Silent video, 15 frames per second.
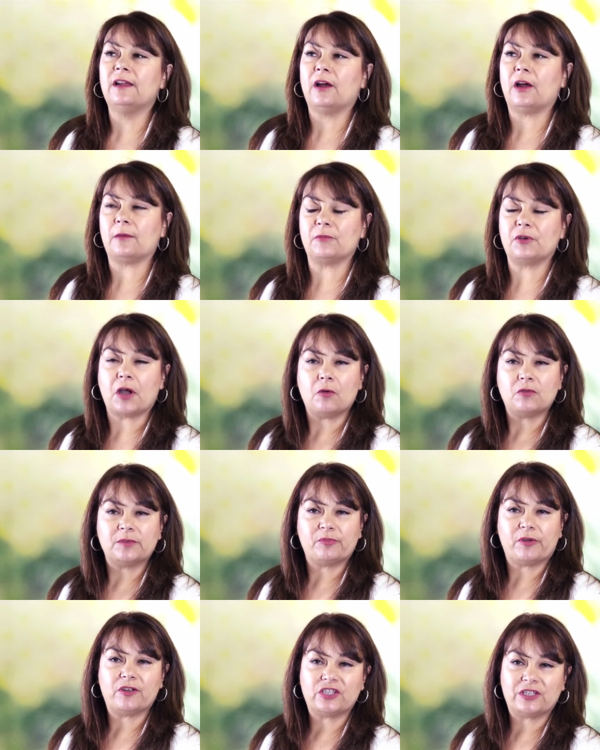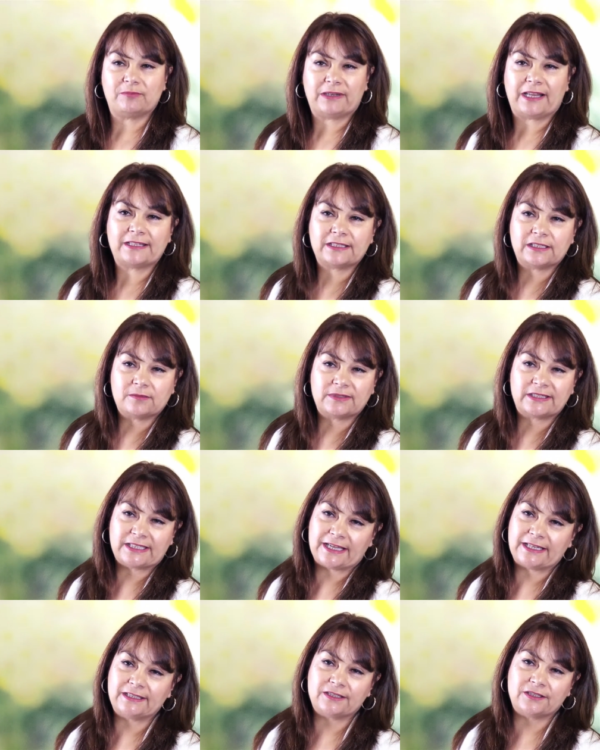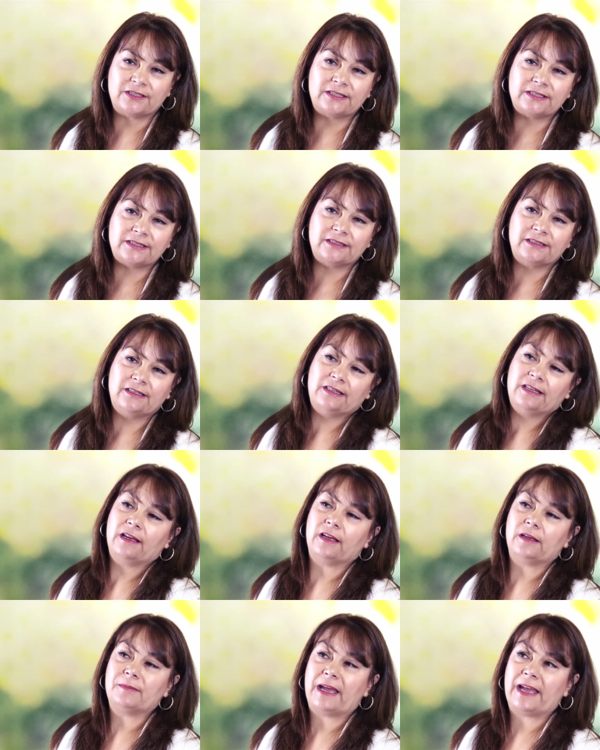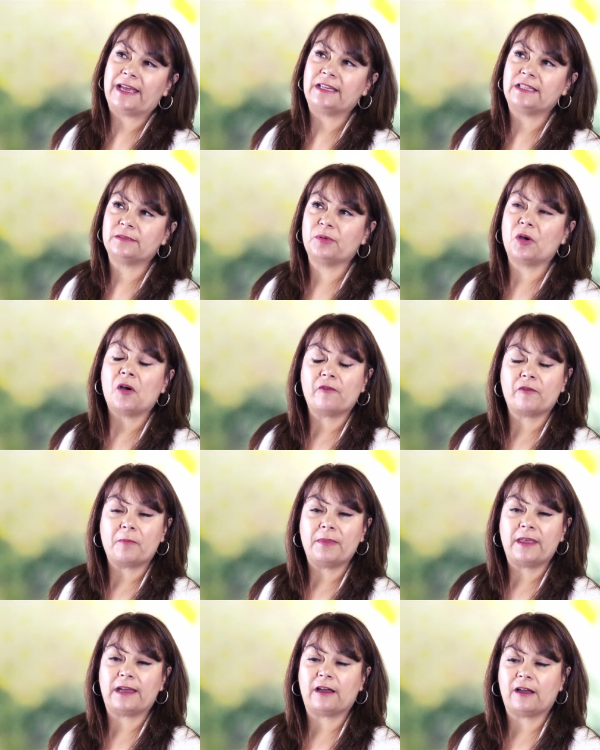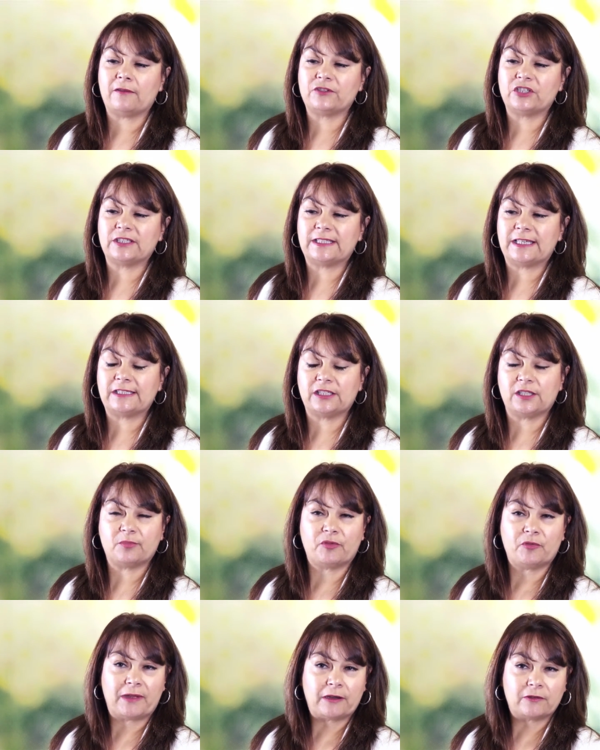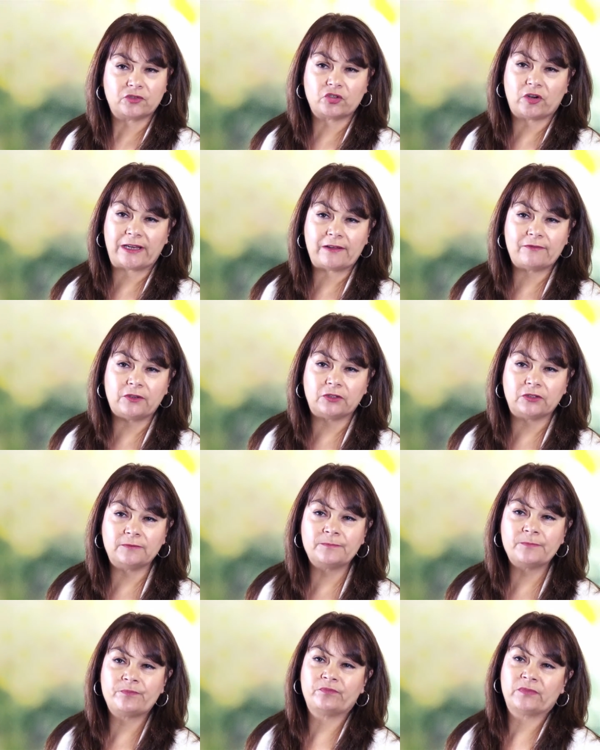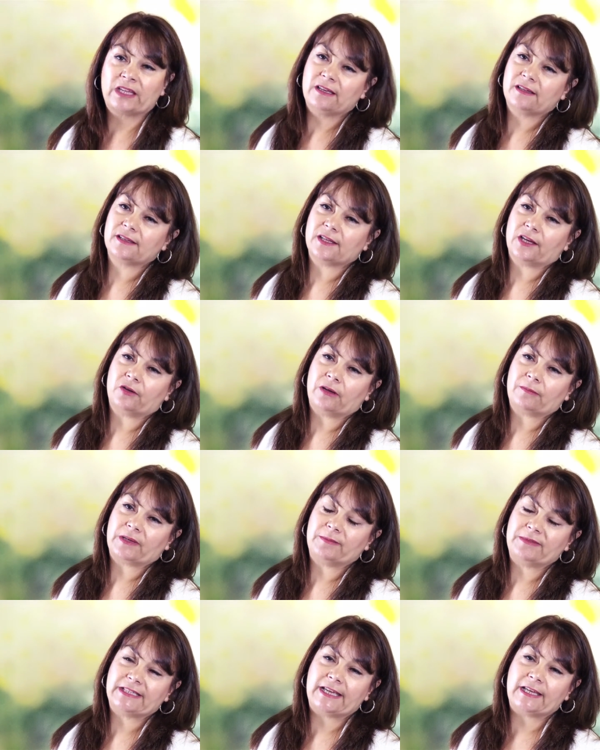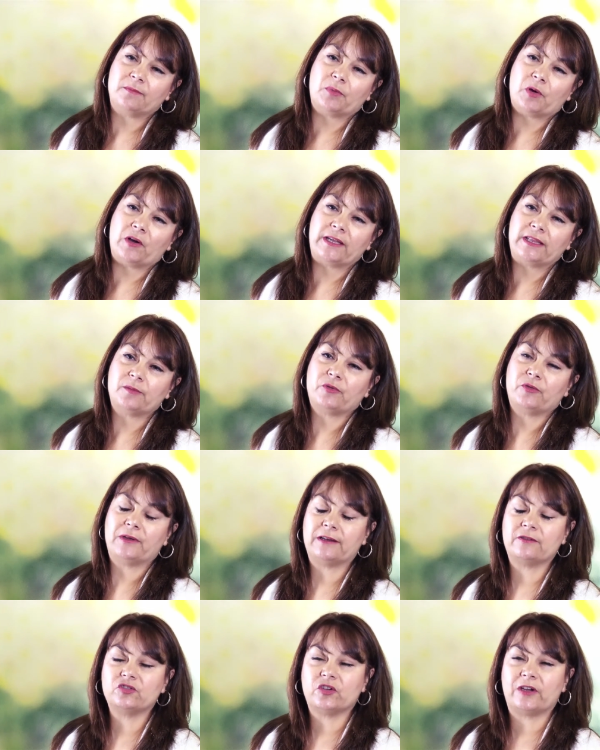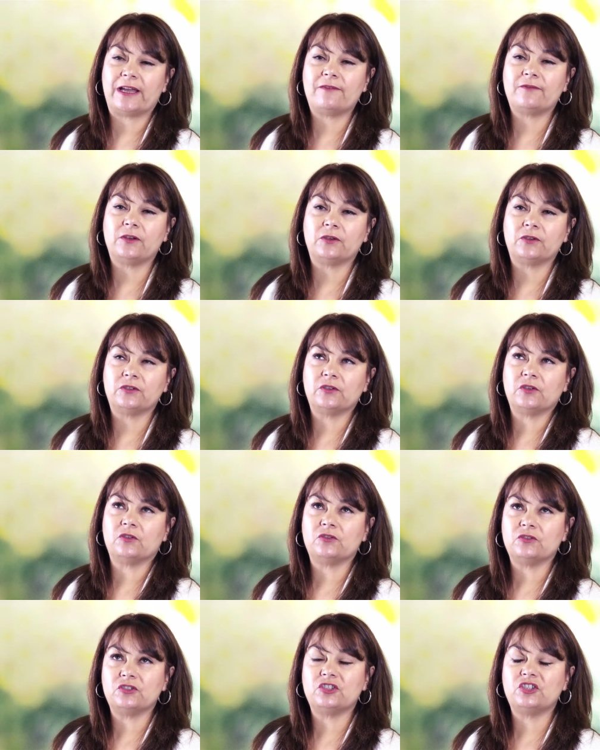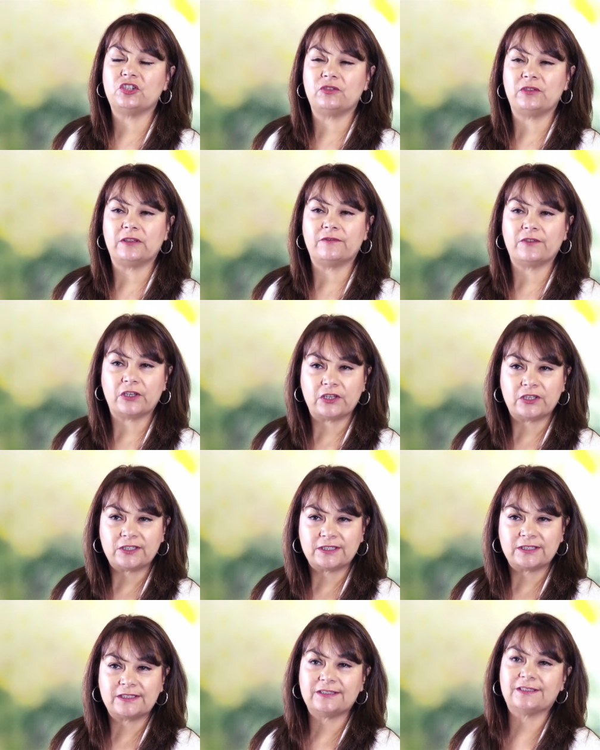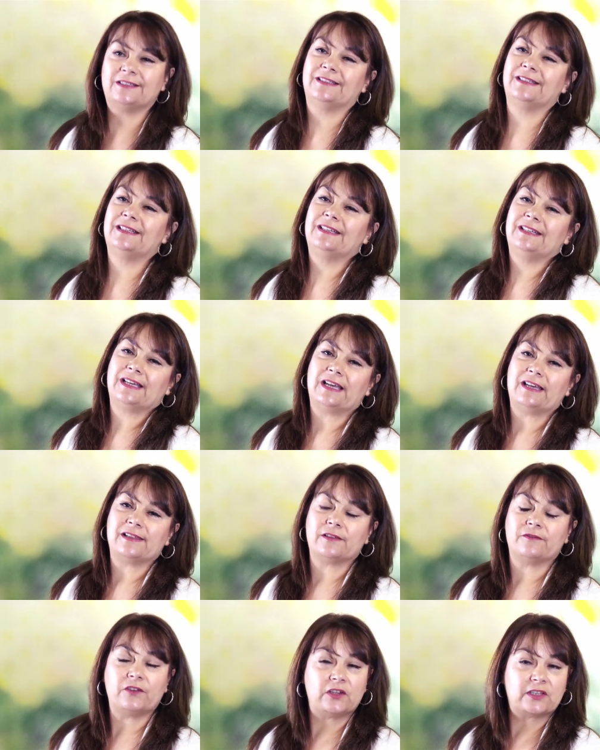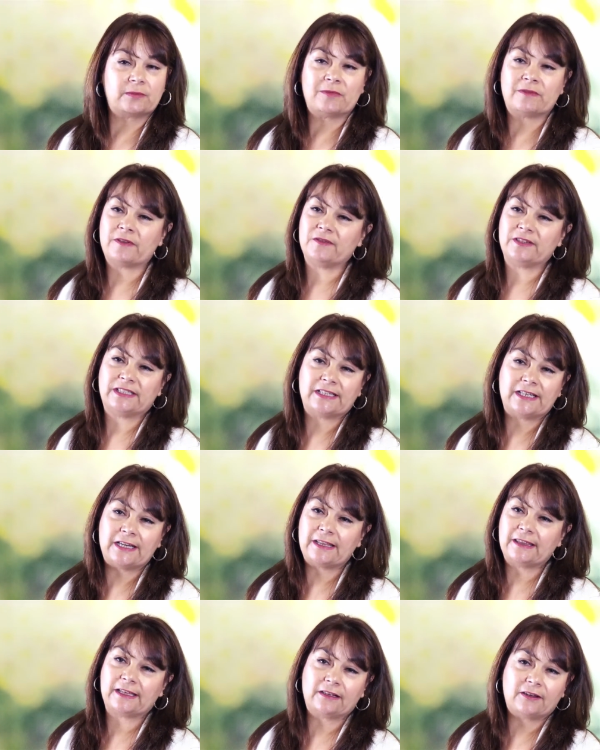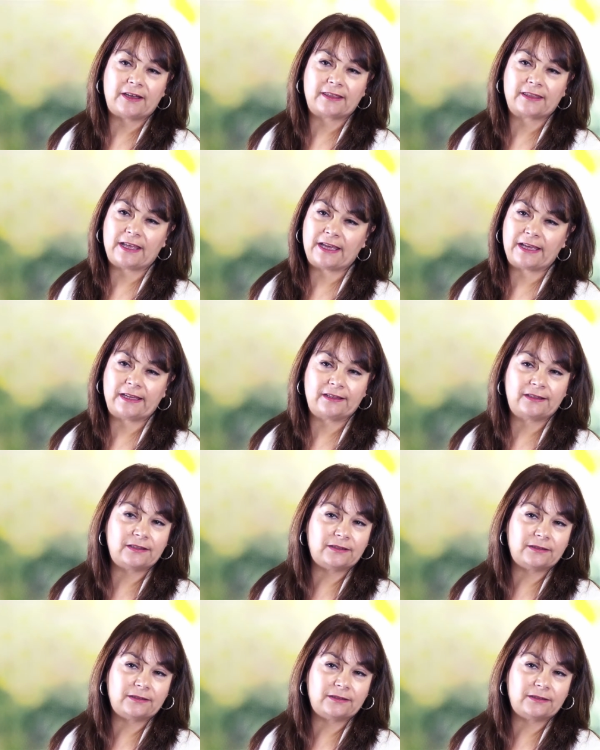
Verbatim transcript: I'm gold approaching platinum status. Um, and apart from that, I've just entered the Pru Health Triathlon. So I'm going to be taking part in the Pru Health Triathlon on June the 1st. That's the first time I've ever done anything like that.